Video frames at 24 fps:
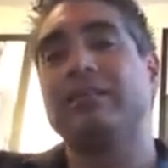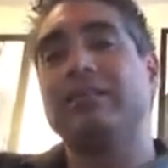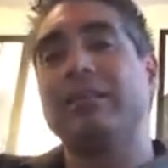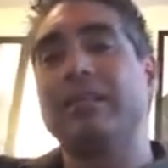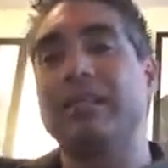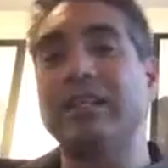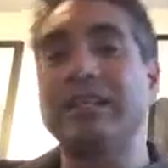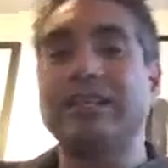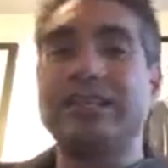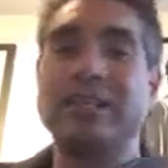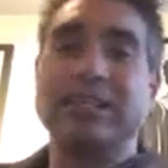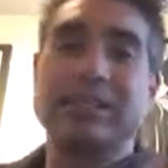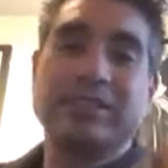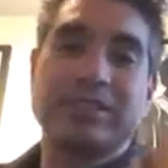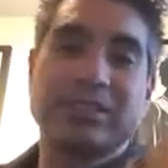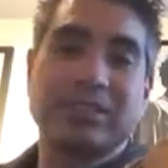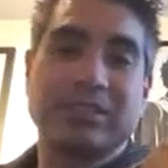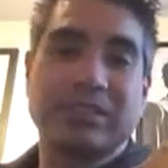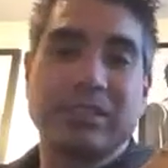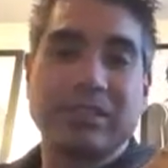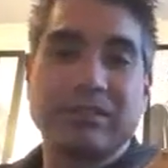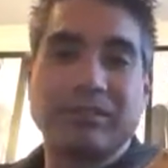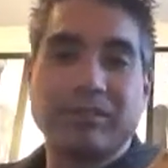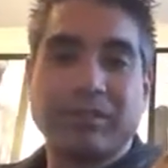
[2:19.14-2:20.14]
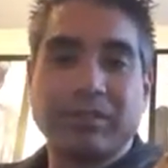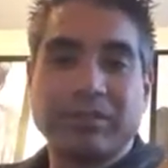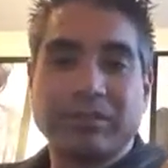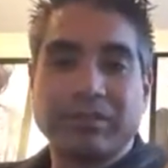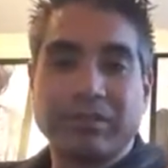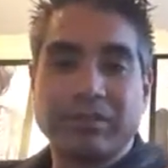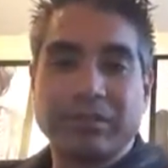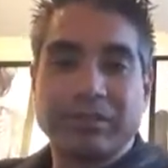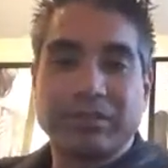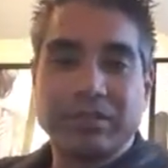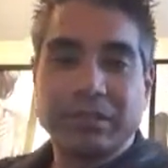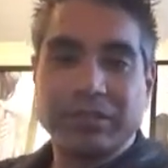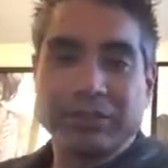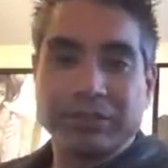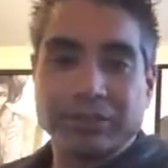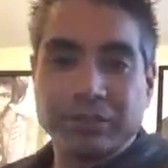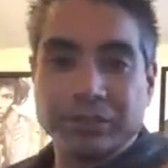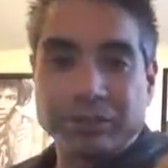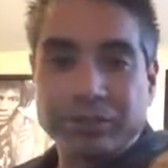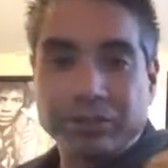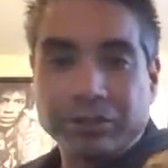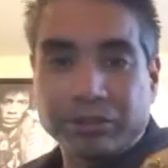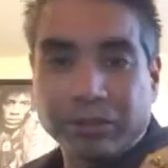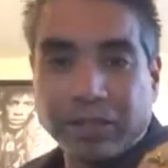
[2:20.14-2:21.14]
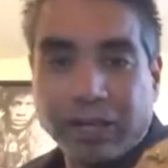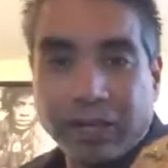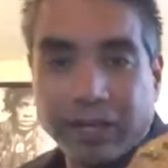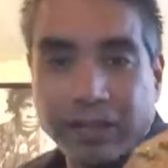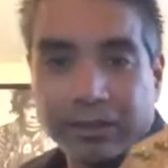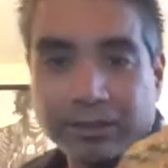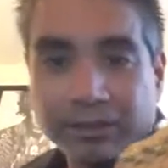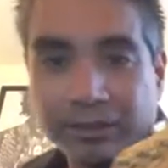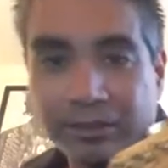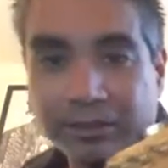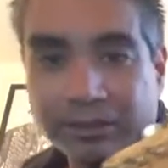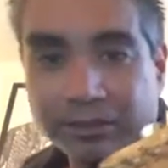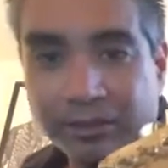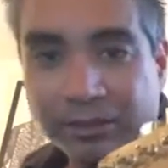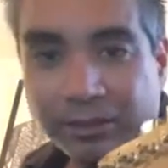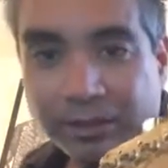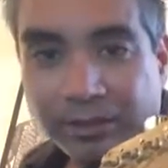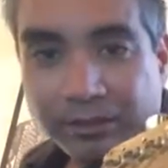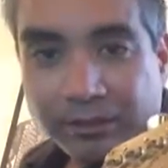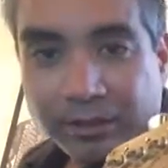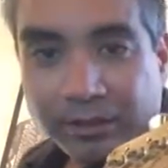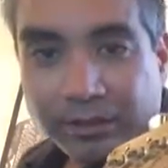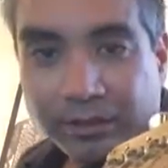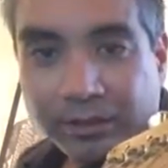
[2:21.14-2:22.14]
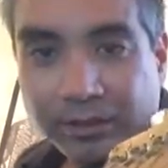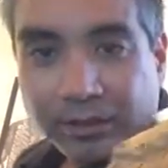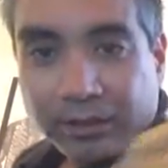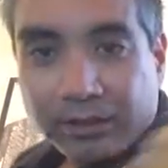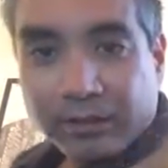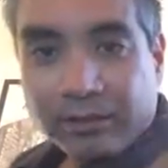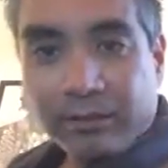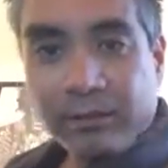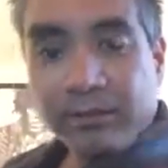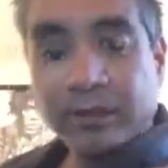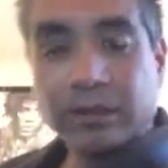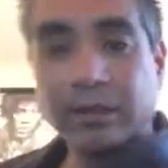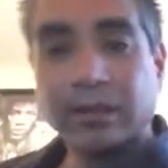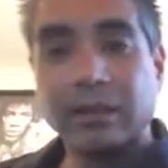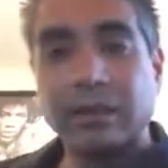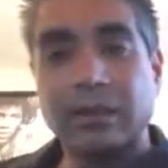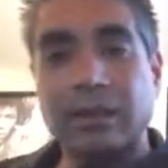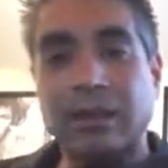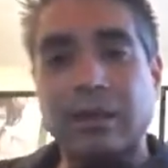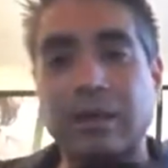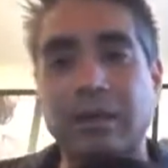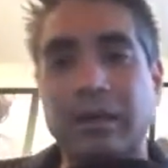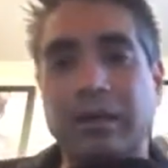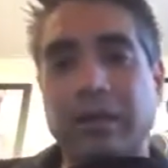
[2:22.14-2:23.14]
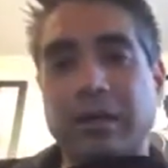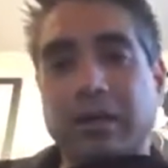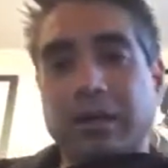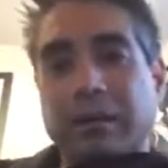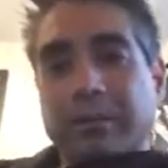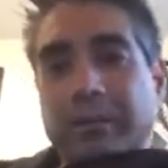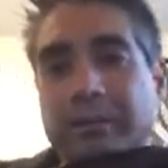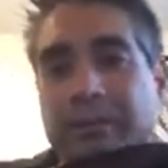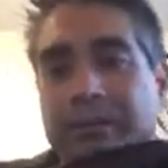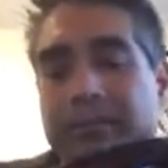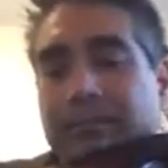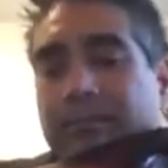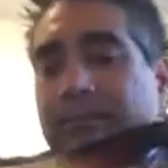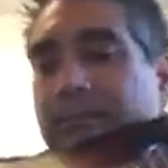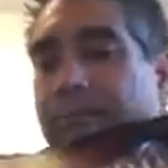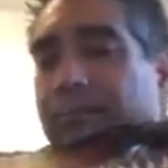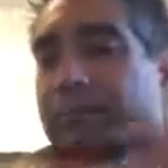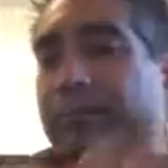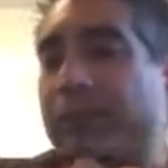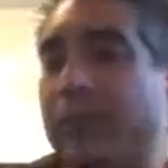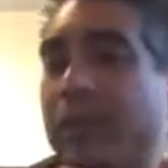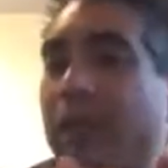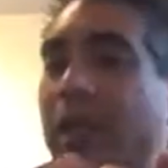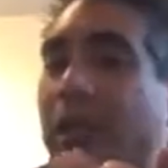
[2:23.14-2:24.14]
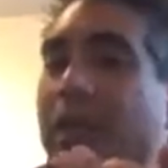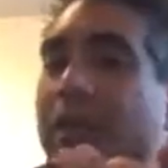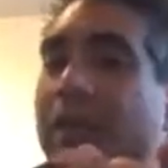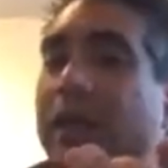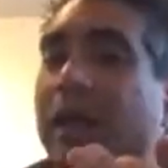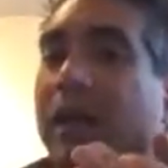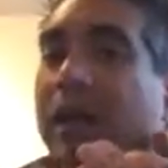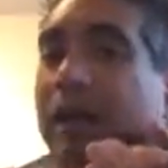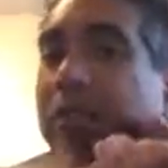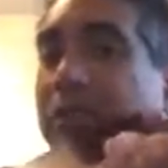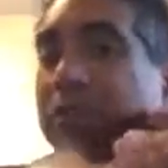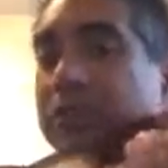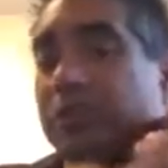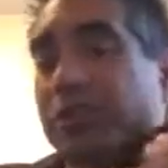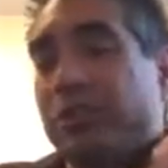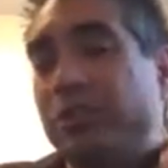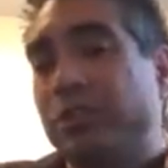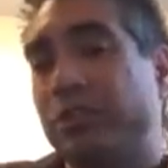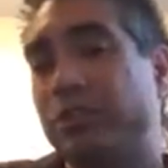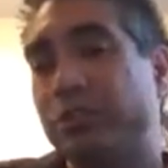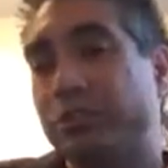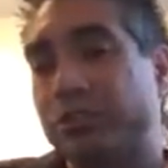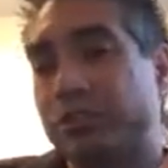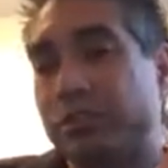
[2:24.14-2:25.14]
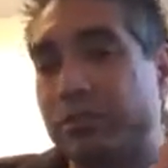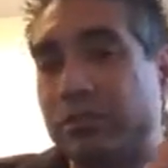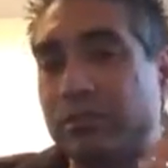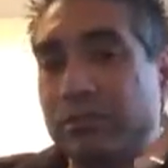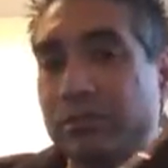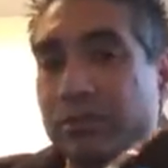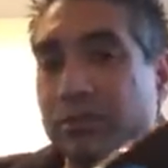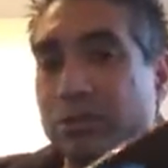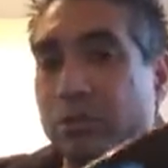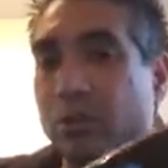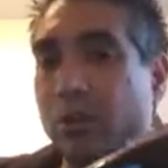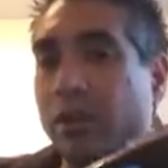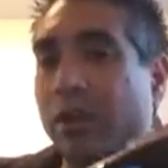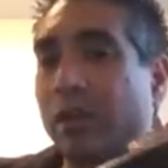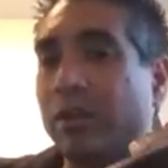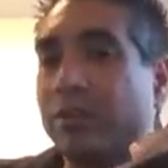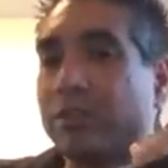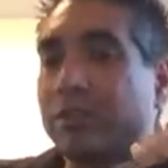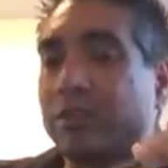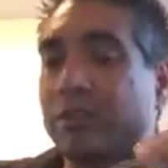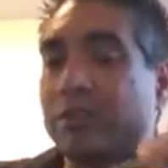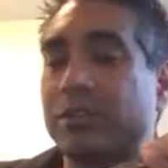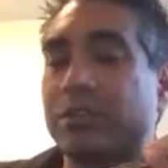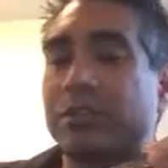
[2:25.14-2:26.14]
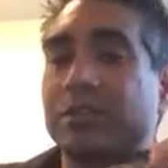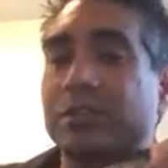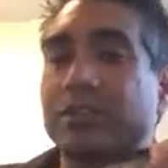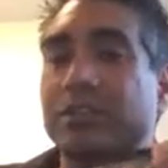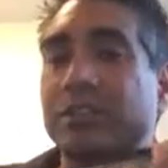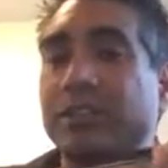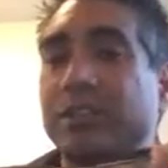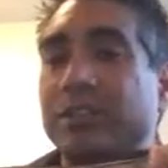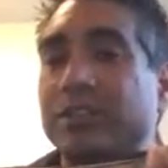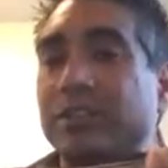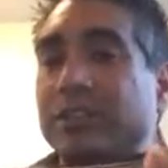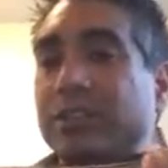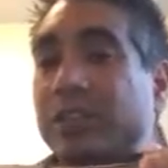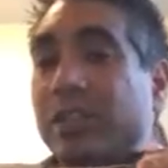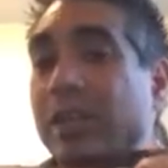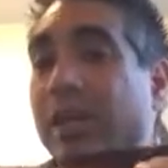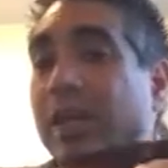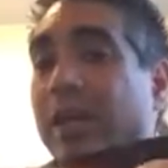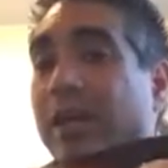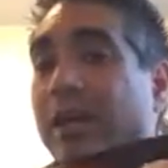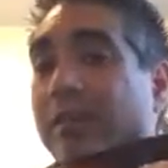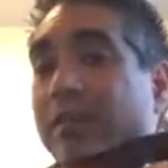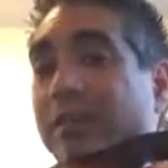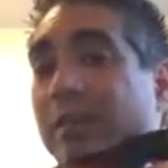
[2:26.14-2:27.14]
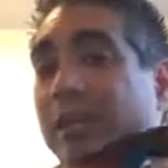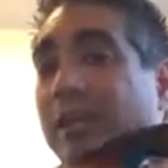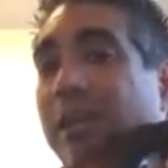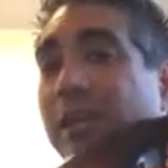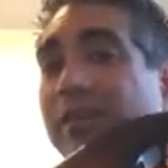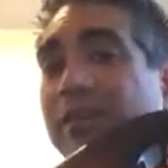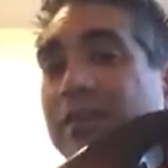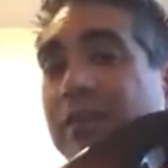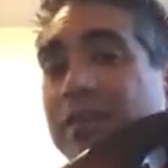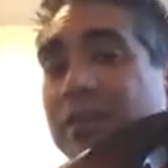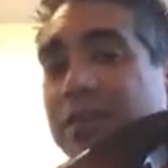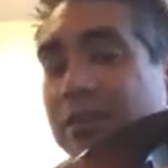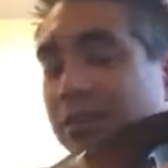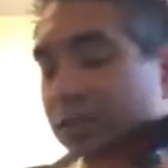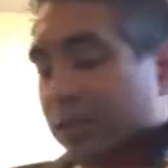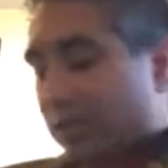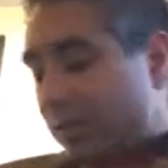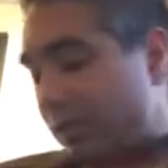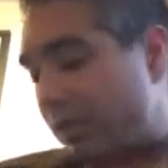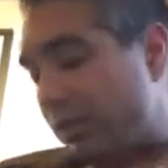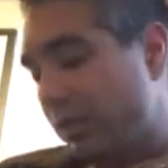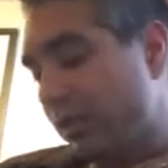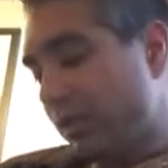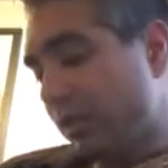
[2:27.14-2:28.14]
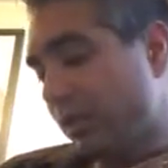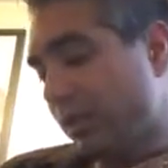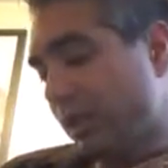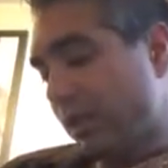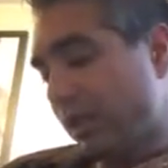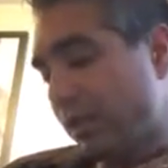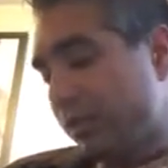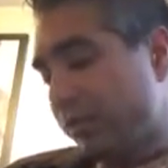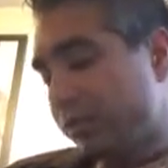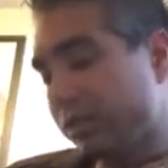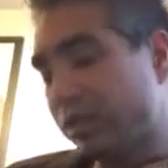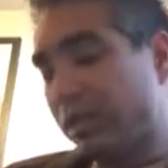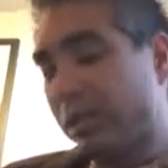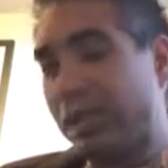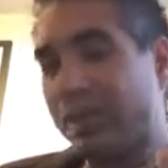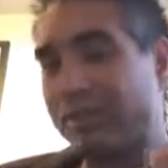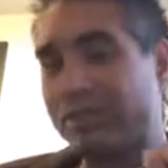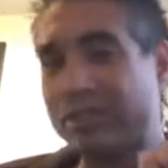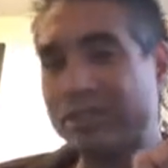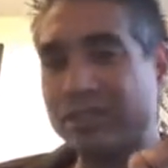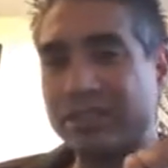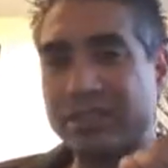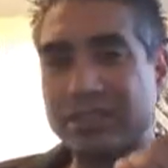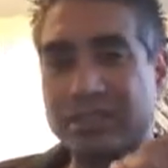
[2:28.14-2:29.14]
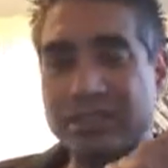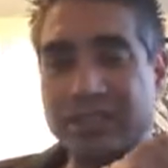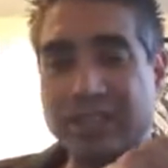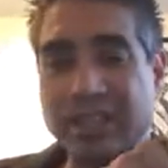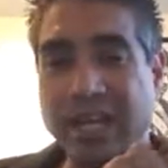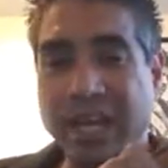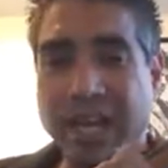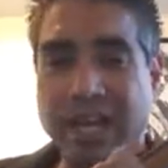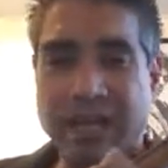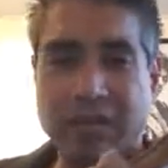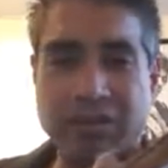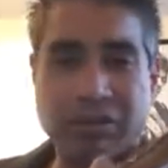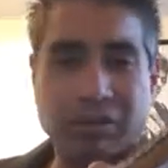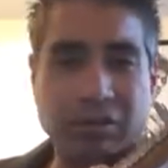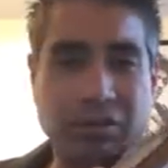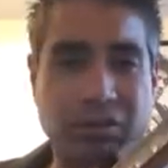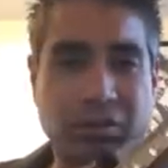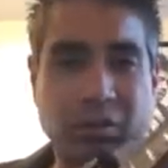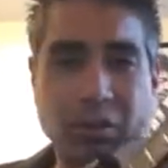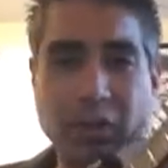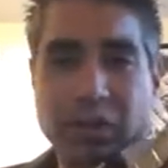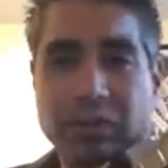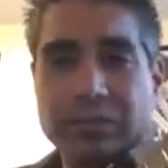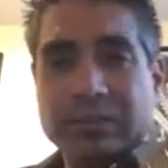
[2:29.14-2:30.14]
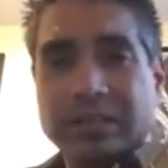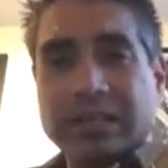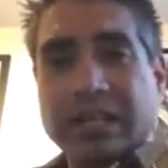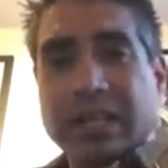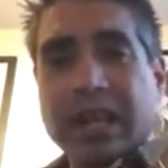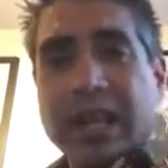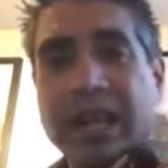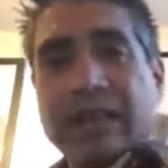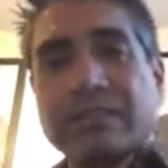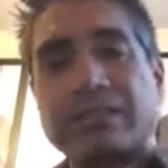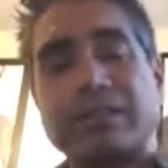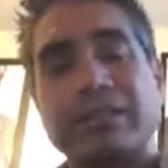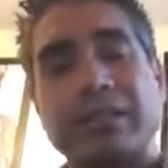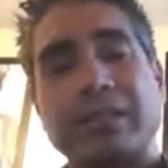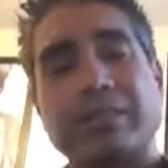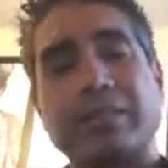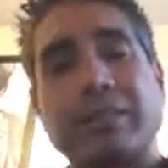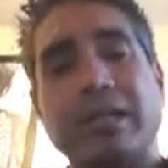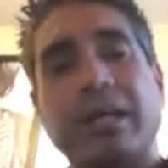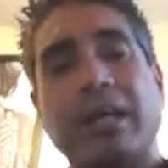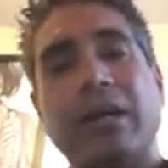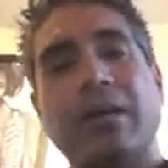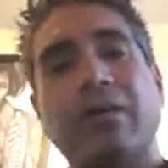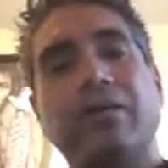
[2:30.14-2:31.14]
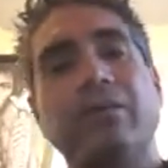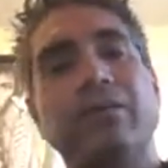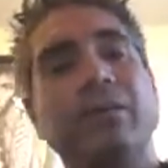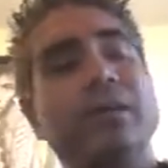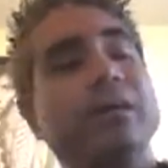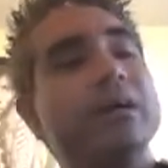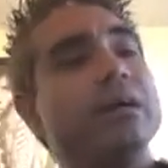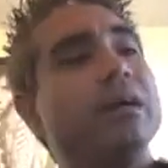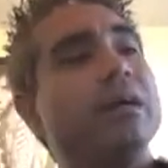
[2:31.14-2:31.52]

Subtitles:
This is a Stevie Ray Vaughan signature strat. You can see it right there. And yeah, I used to use 12s and 13s. Today I have 11s. I use 11s in standard or 12s at a half step down.